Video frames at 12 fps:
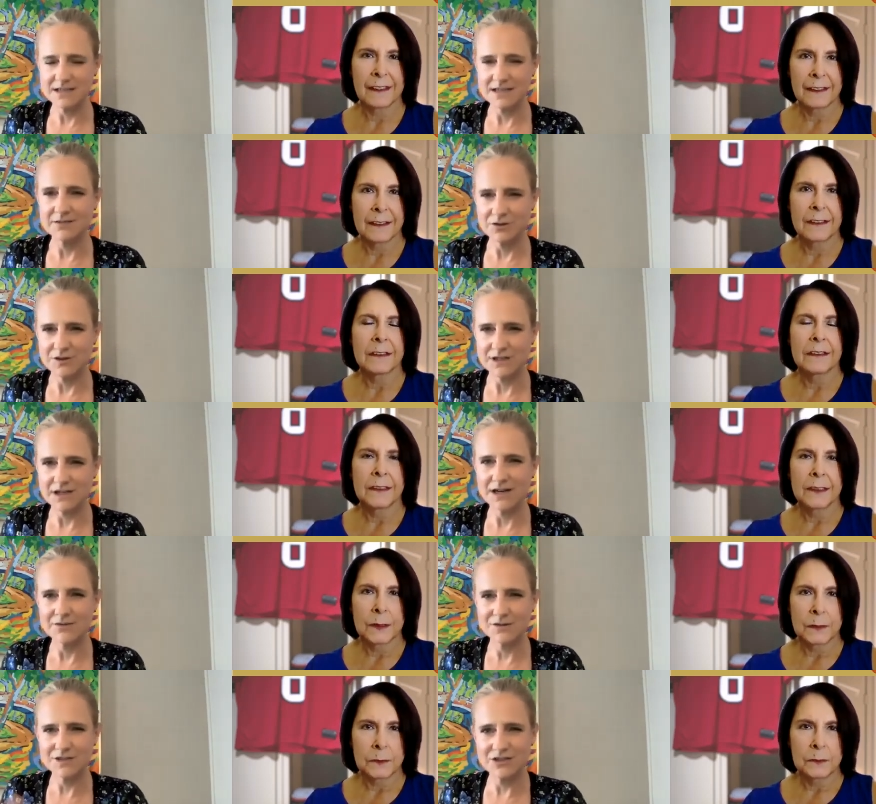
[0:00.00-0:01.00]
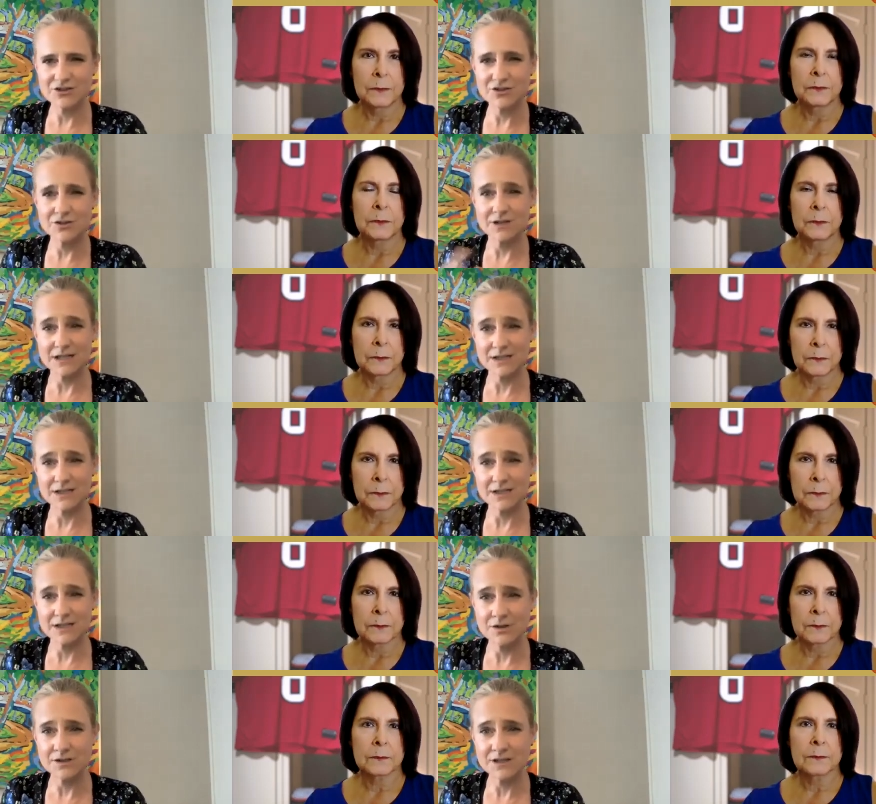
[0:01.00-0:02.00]
Speaker 1: diversity conversation. So that's
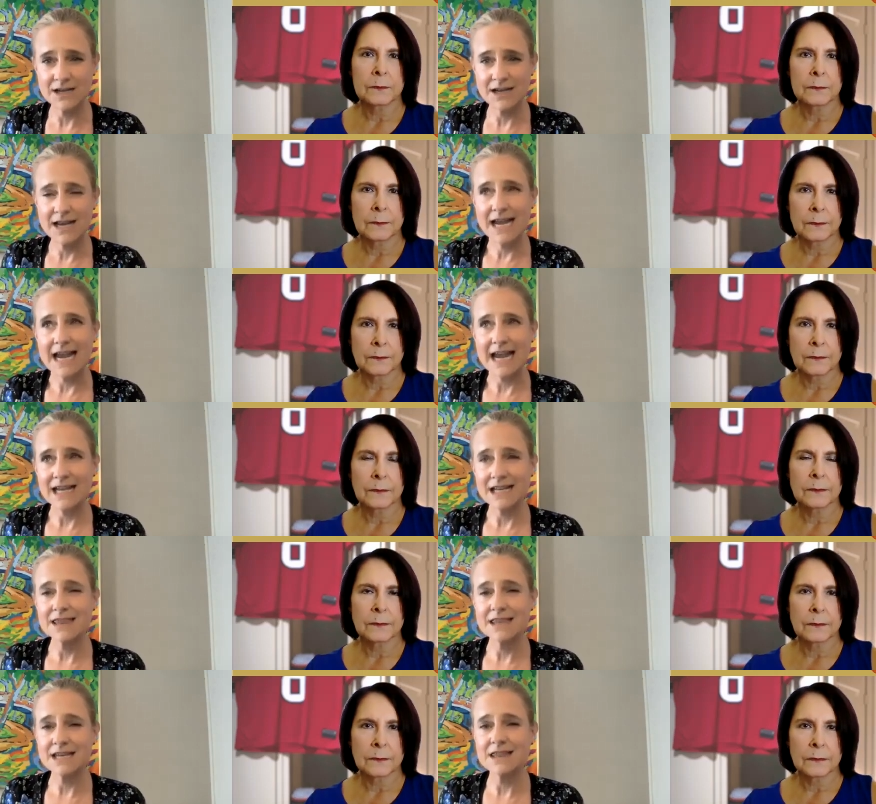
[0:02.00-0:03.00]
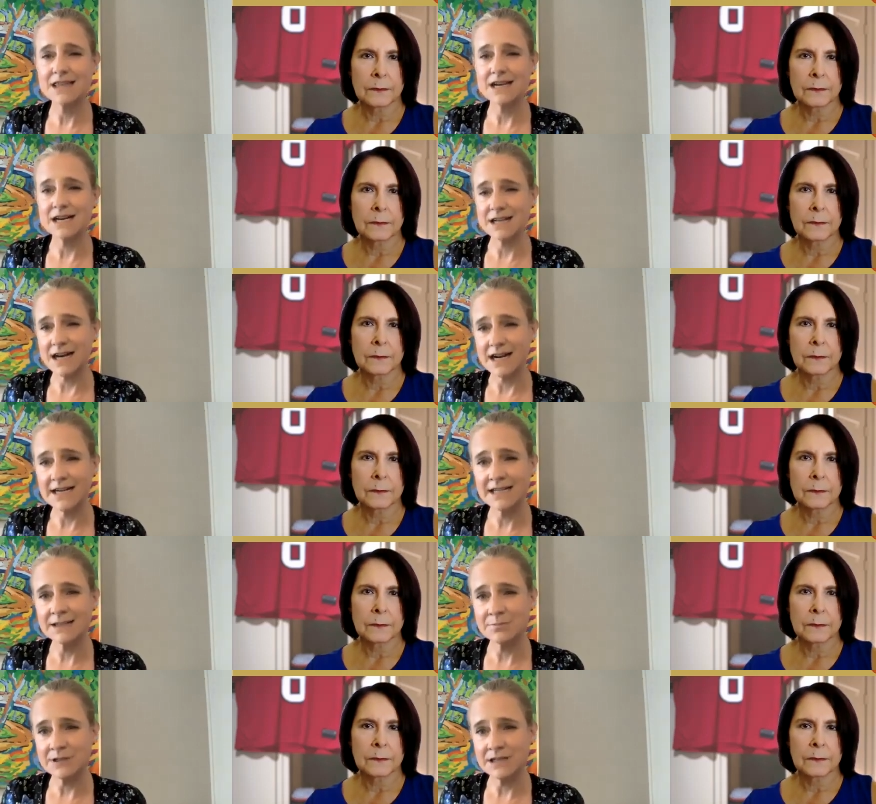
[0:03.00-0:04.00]
first. And I think the
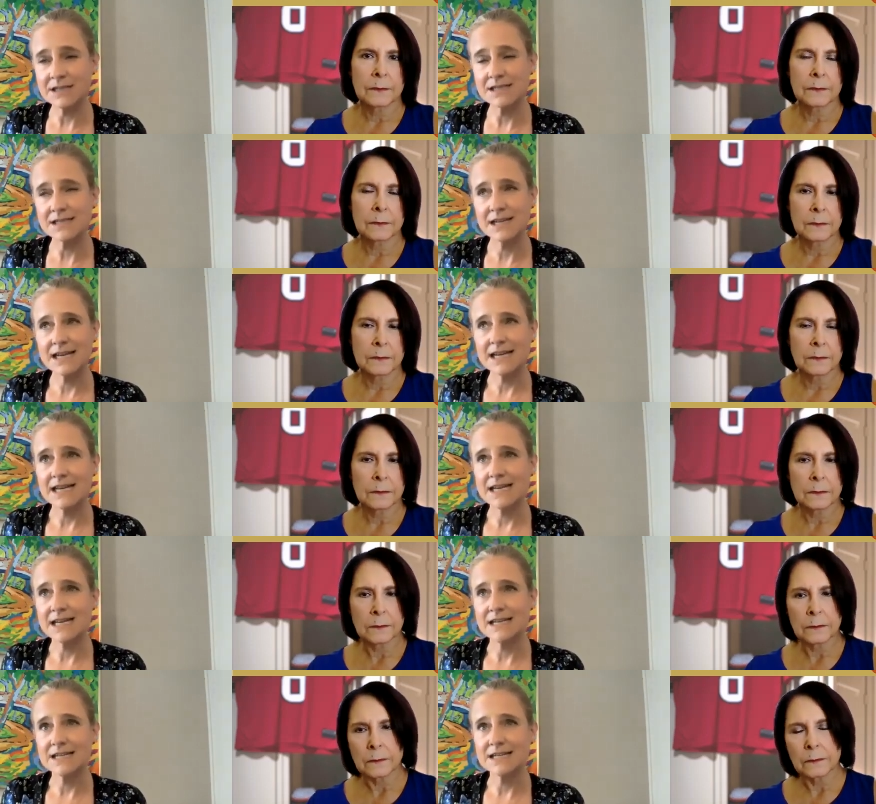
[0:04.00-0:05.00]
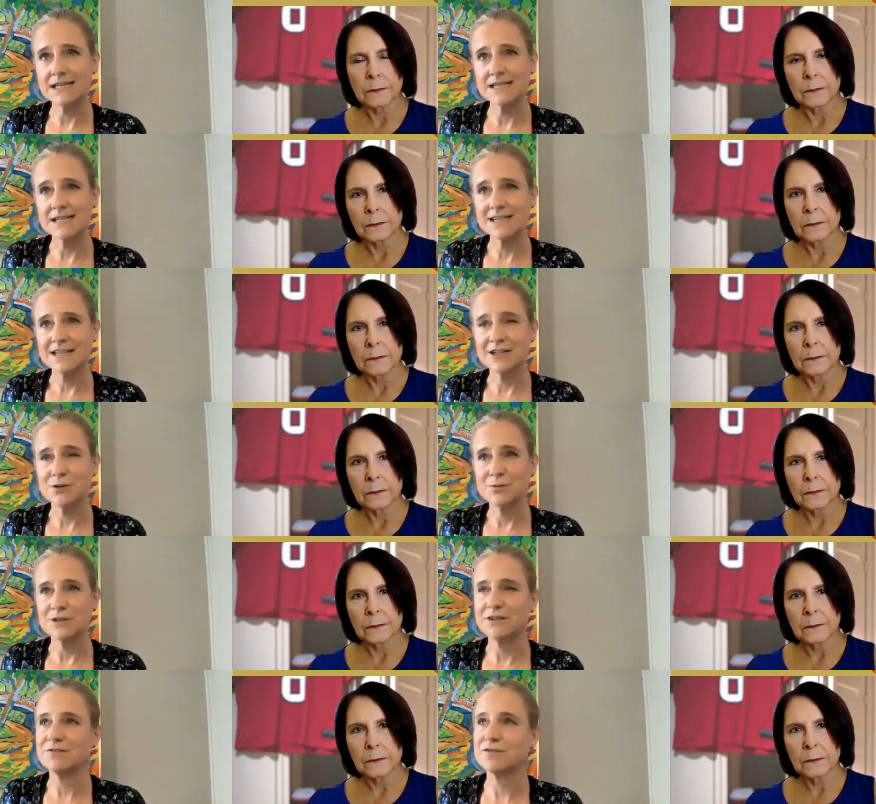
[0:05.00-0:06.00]
unhiding piece is, you know,
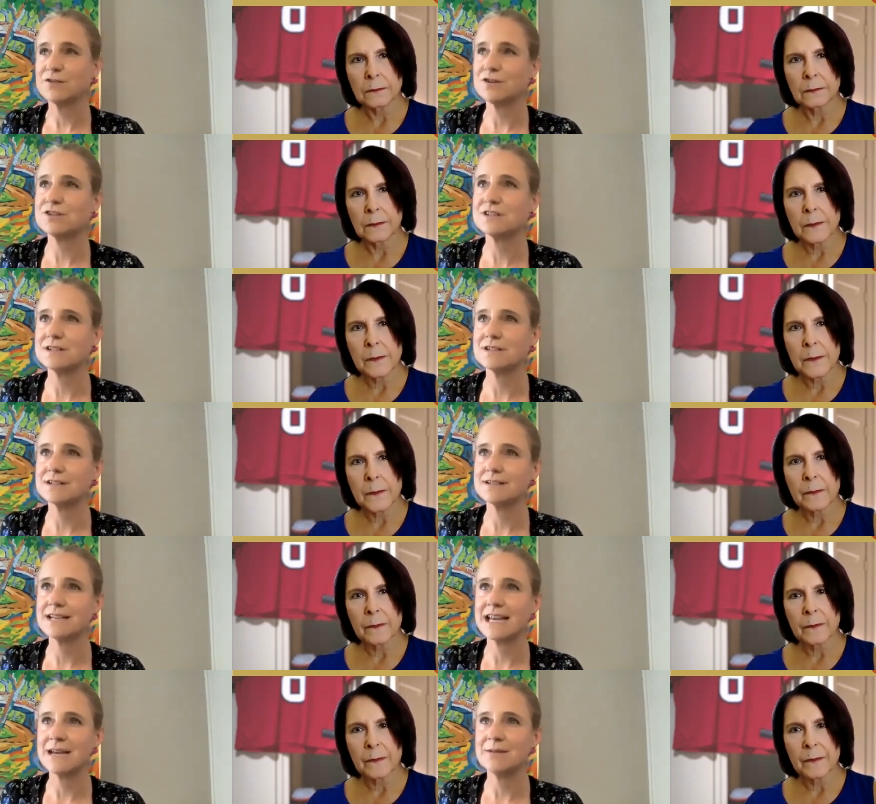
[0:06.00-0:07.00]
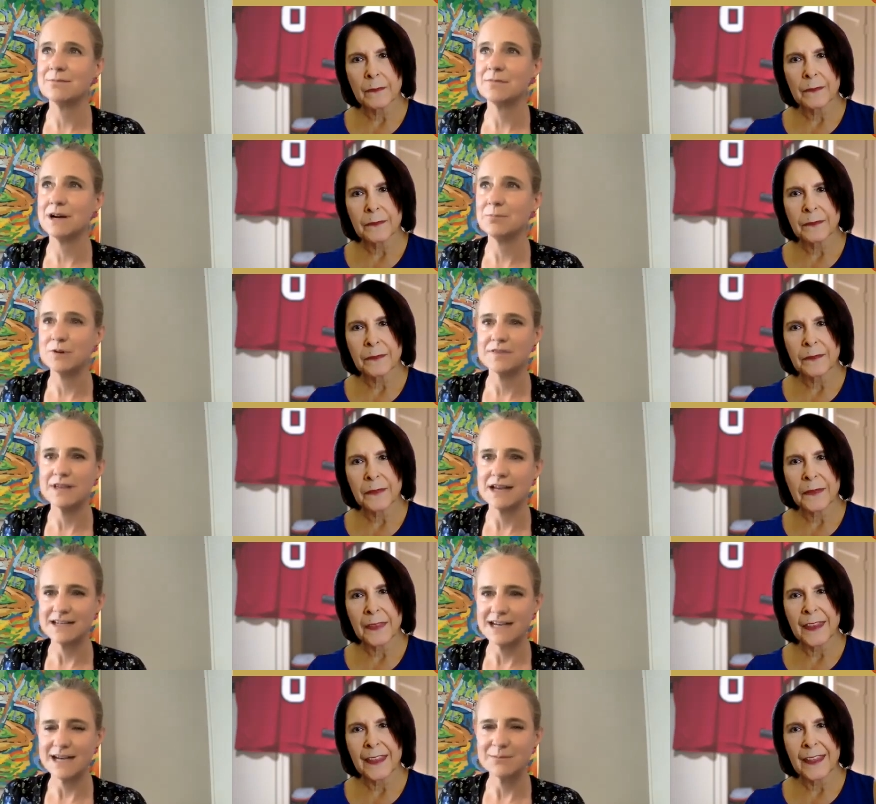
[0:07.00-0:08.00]
when I first came up with
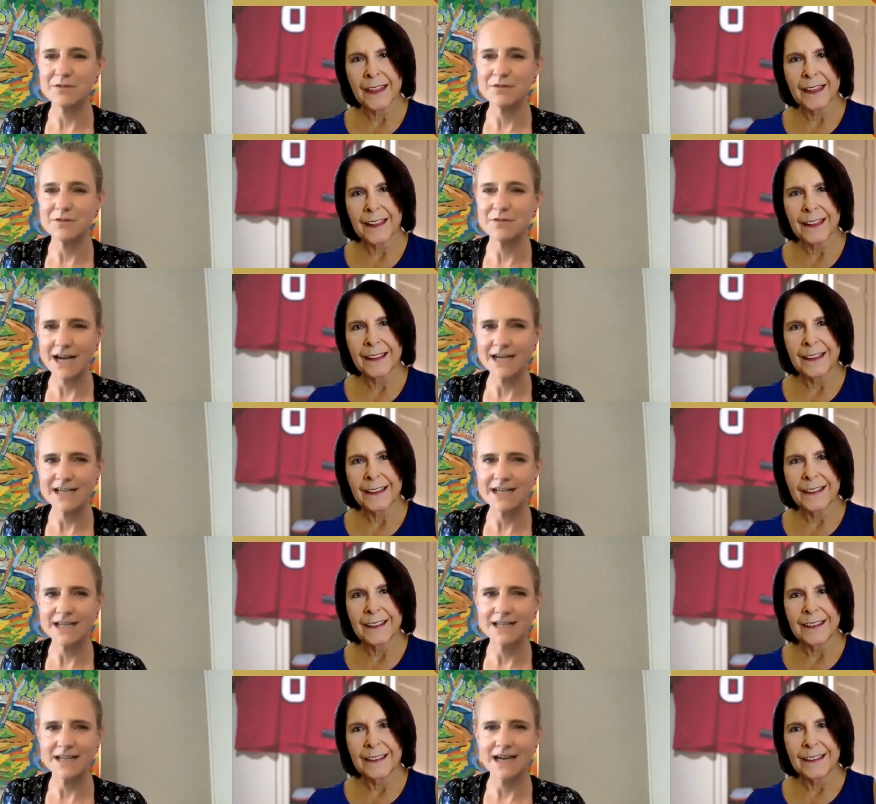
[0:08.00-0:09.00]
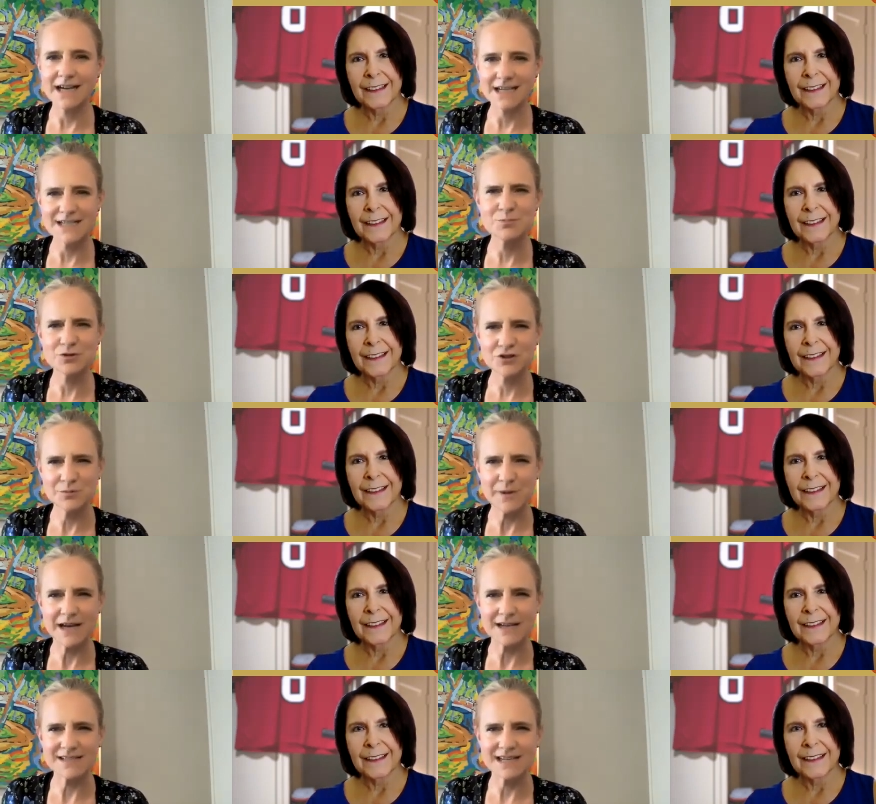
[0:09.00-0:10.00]
that name of unhiding, I got some
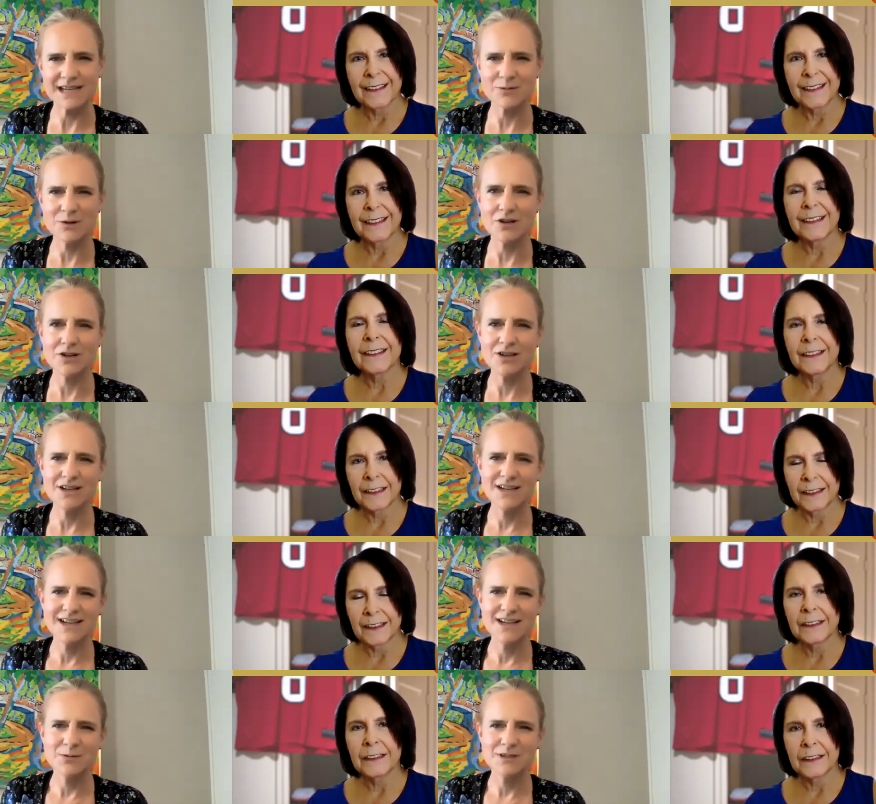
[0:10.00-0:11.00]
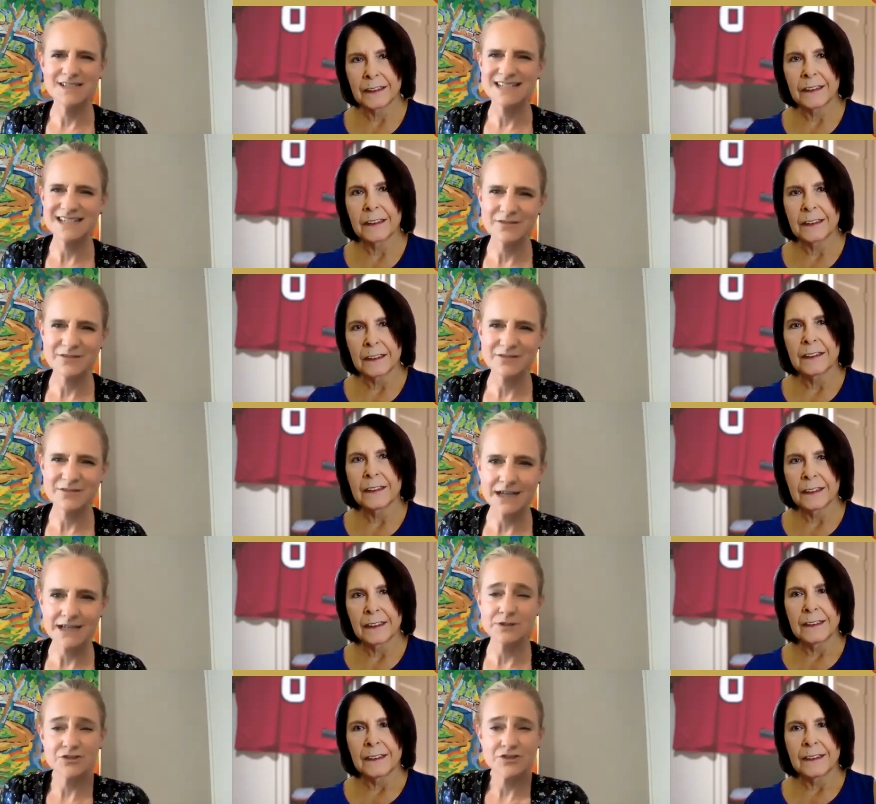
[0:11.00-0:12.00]
pushback saying, well, what does that even mean? When